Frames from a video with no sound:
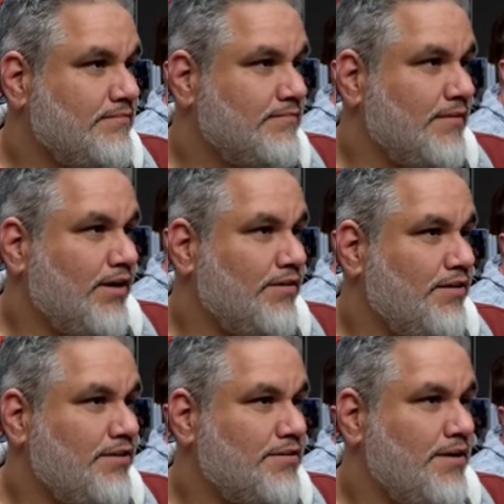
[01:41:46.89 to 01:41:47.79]
No,
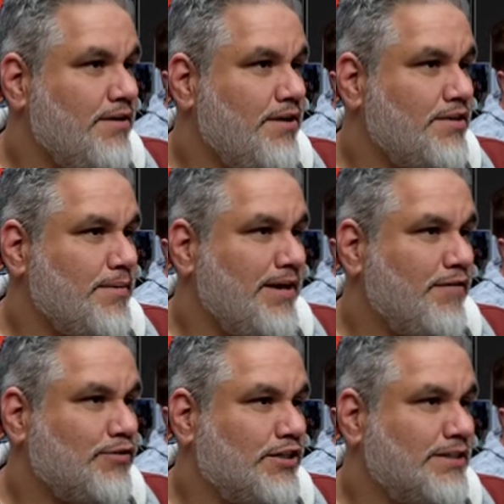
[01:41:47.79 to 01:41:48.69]
you, at the beginning of your
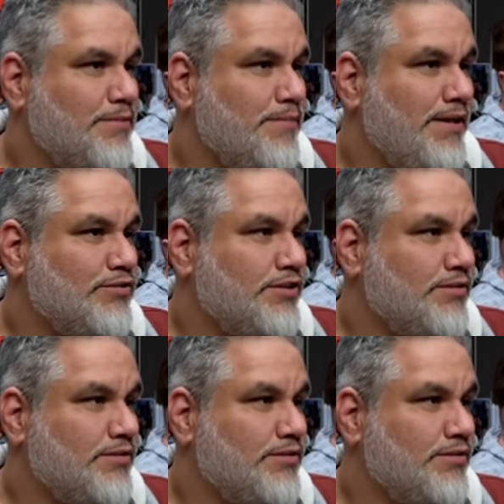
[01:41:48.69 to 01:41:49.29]
draw step, you may draw two